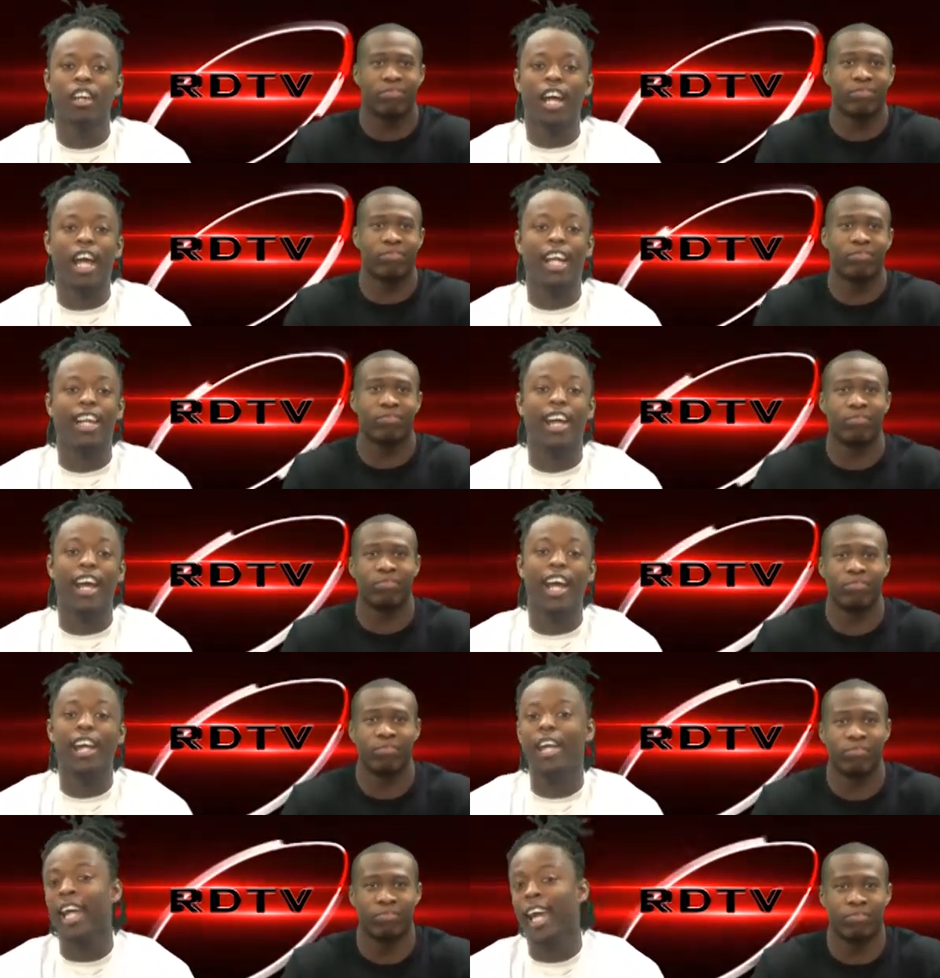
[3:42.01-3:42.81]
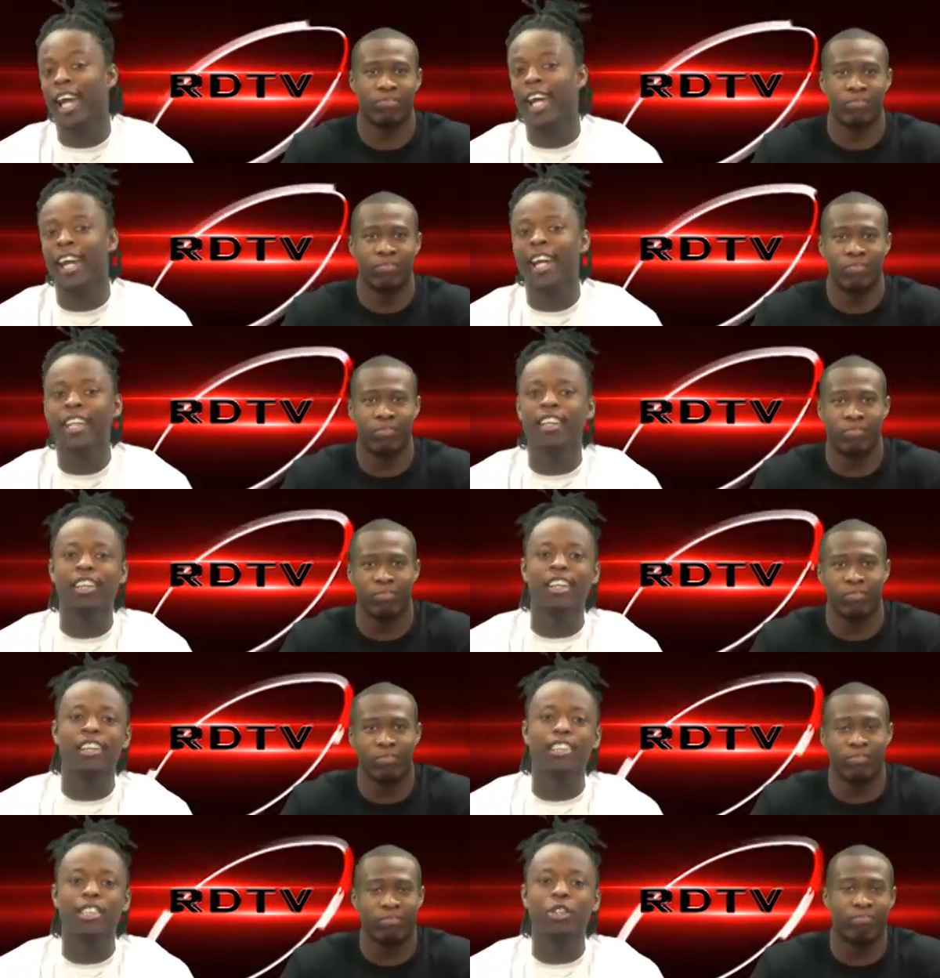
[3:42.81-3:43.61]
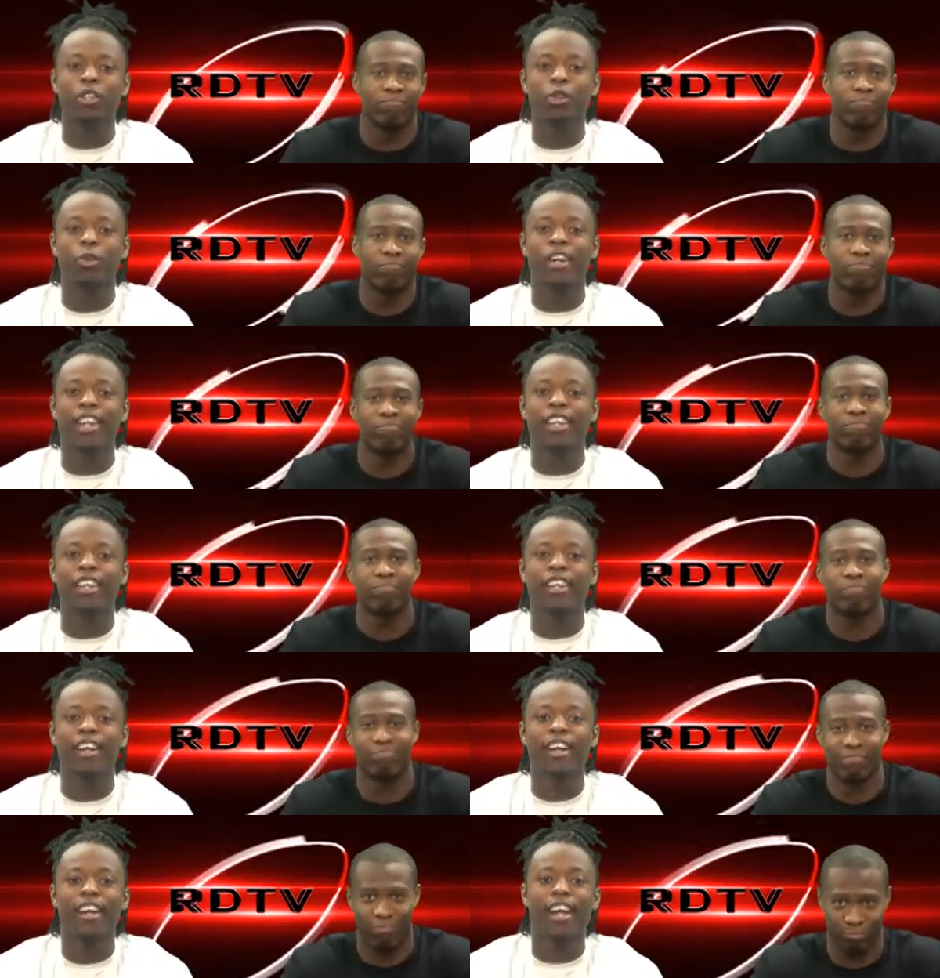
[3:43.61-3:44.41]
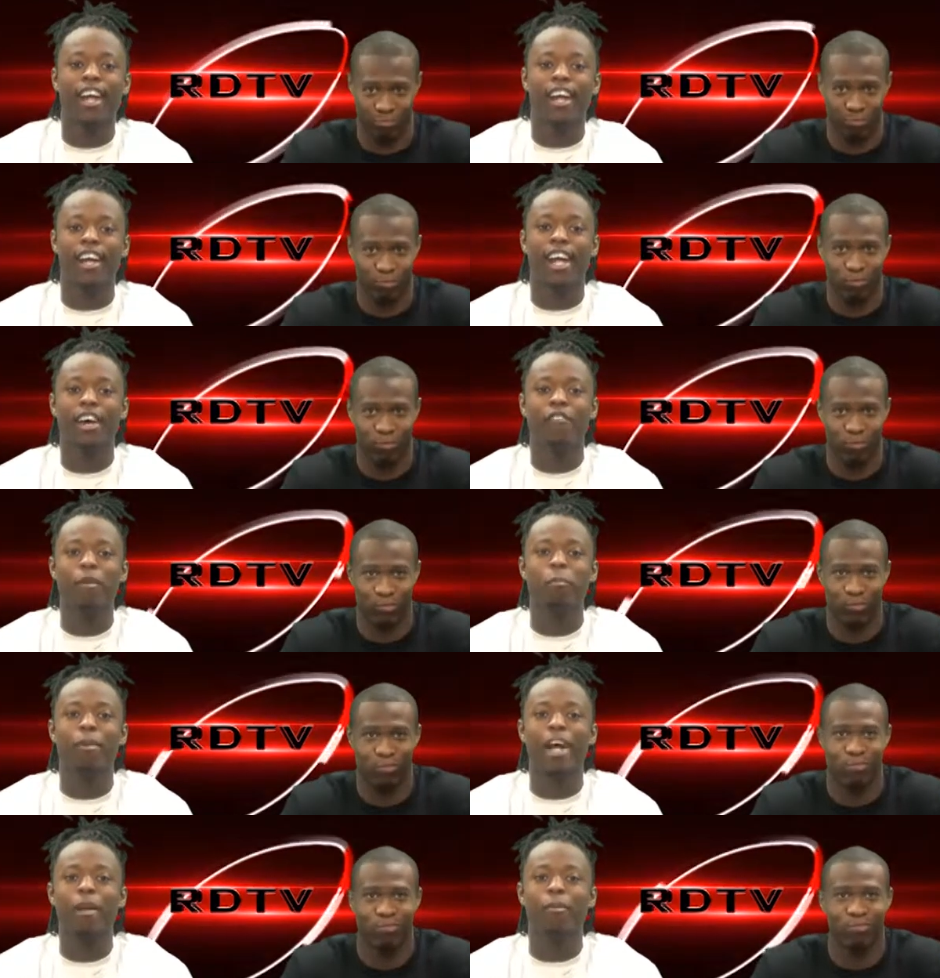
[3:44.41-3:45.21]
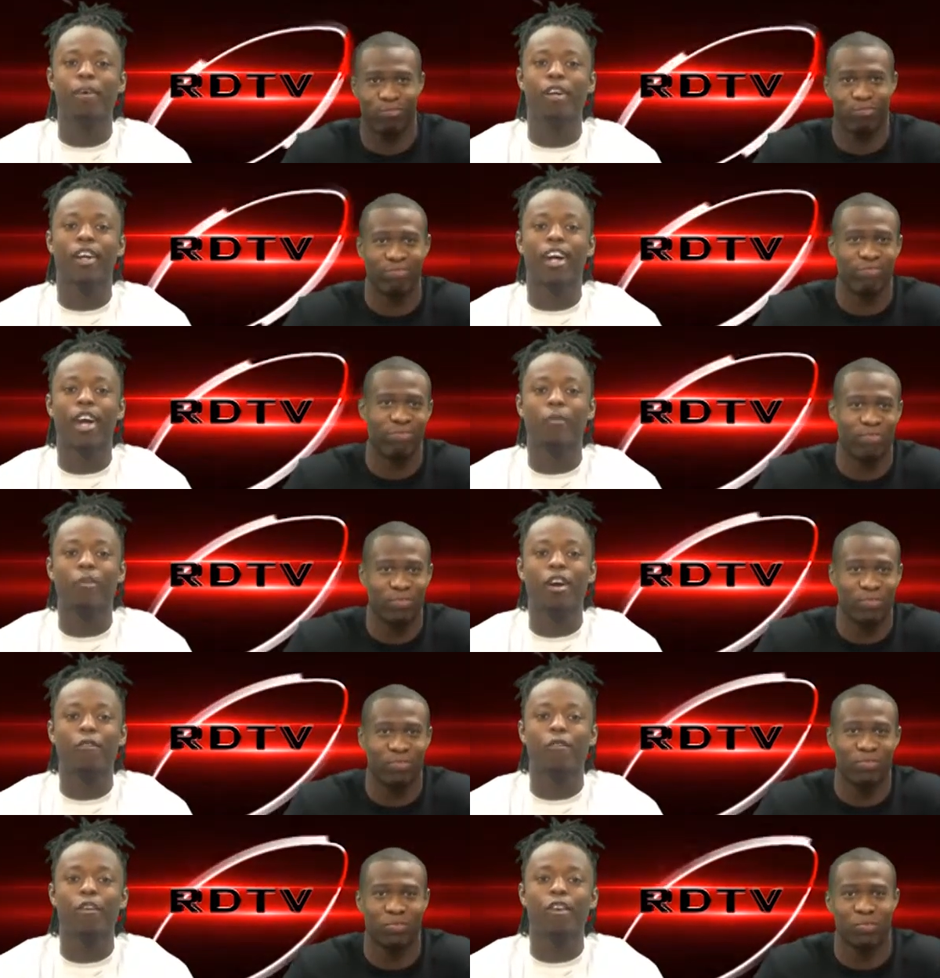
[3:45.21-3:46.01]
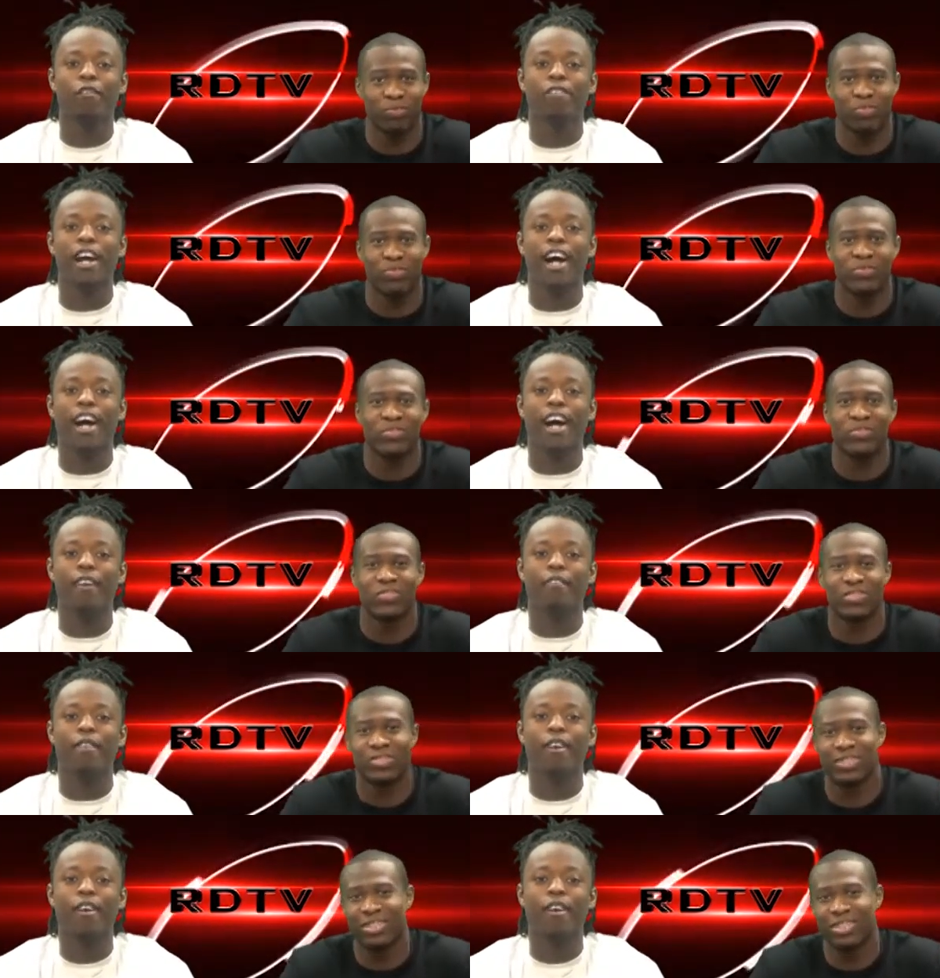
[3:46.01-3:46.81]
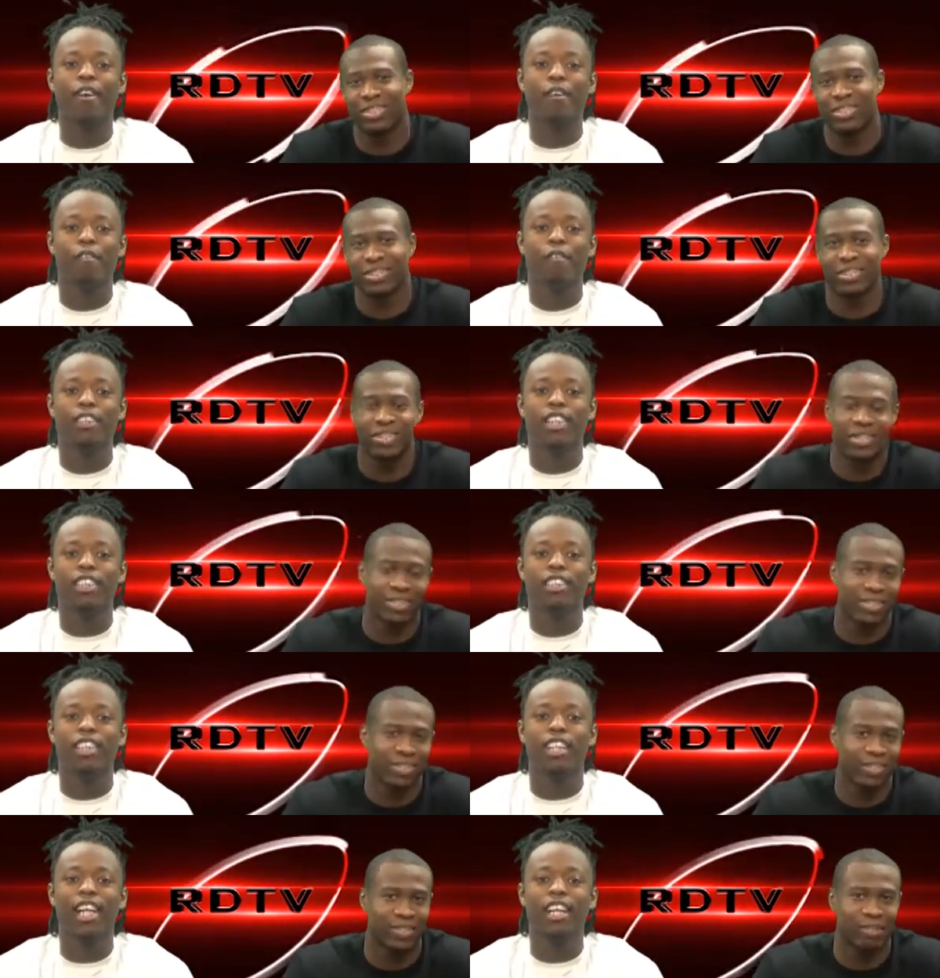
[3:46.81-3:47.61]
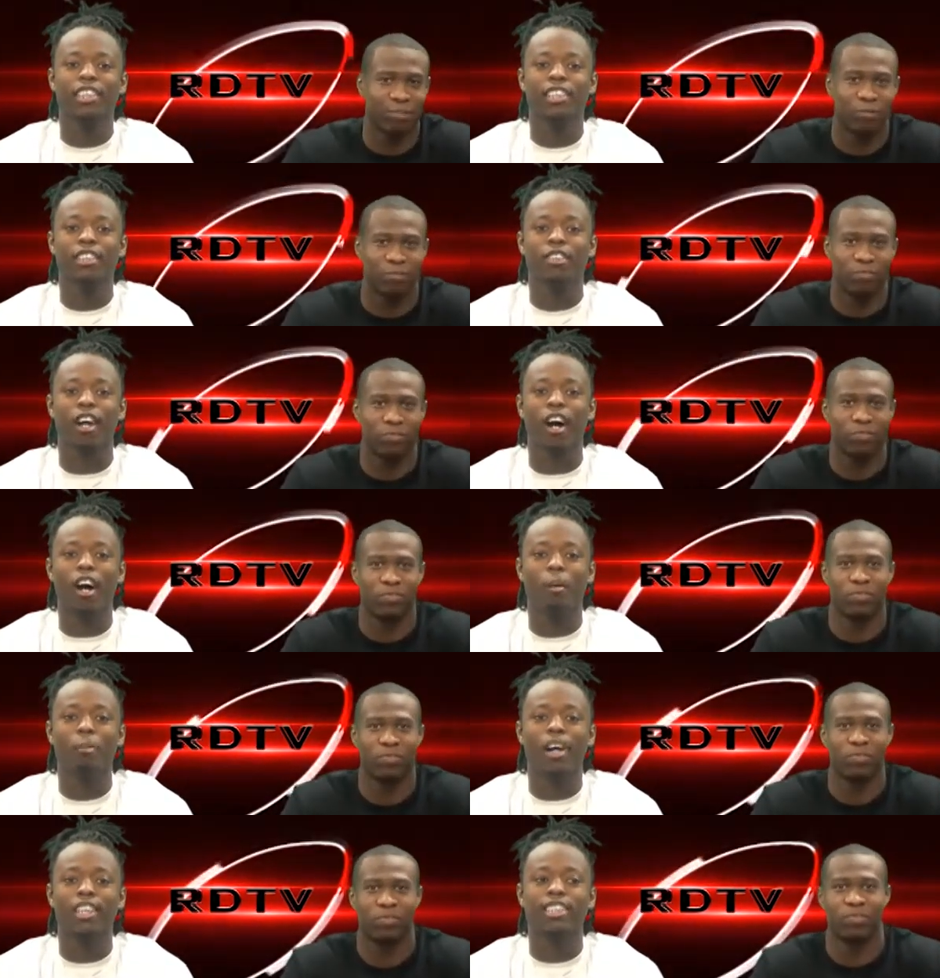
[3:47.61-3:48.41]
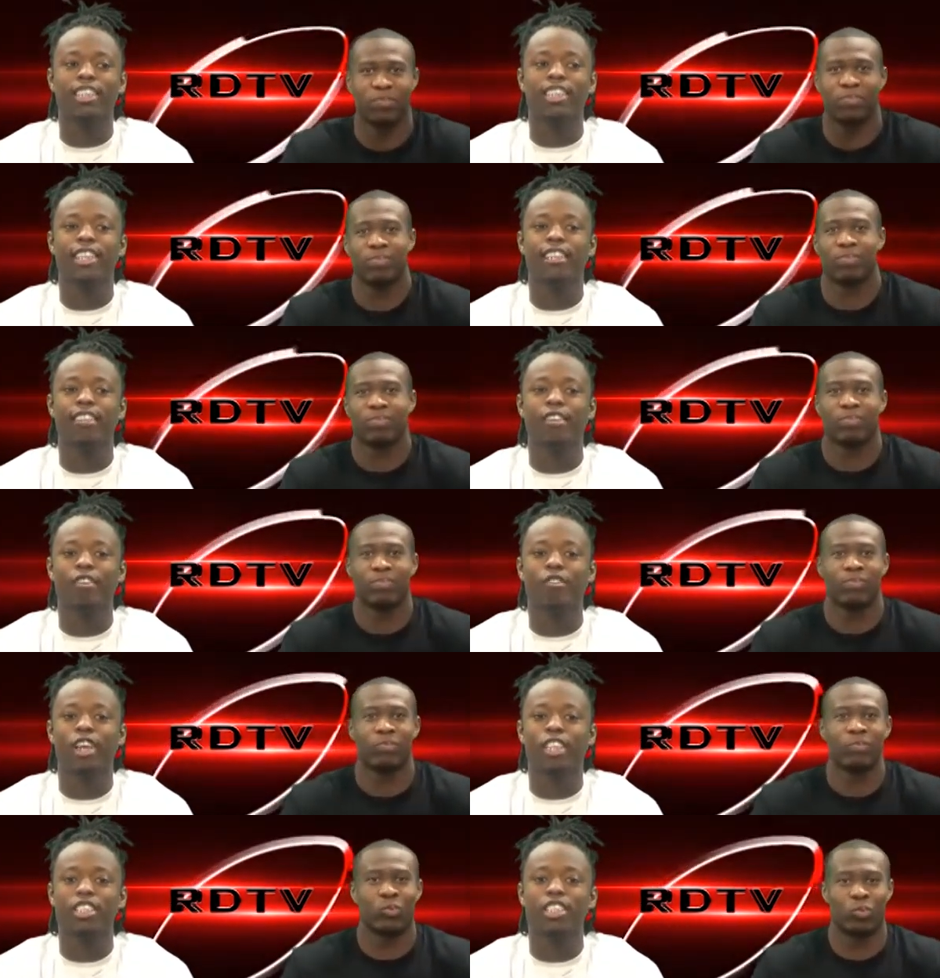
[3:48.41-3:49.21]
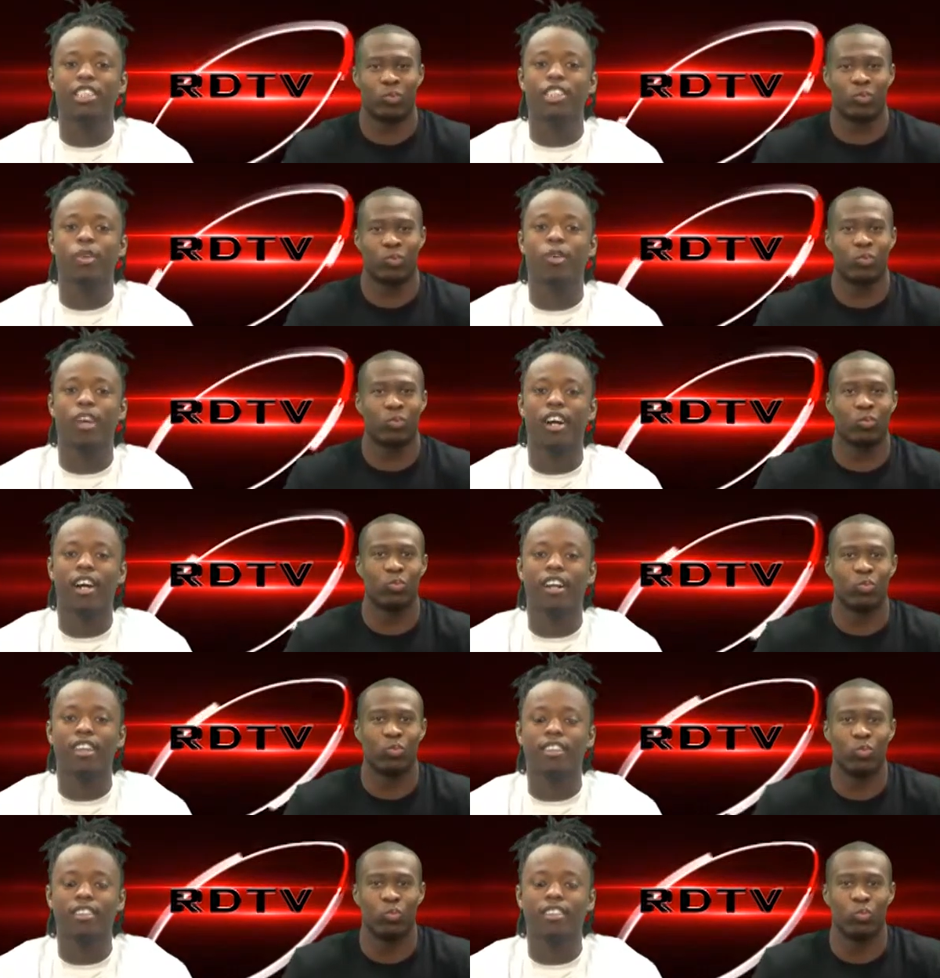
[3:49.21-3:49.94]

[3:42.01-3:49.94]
Speaker 1: aka Head, 220, and Evan Baber at 145 for their selection to All By City Wrestling Squad.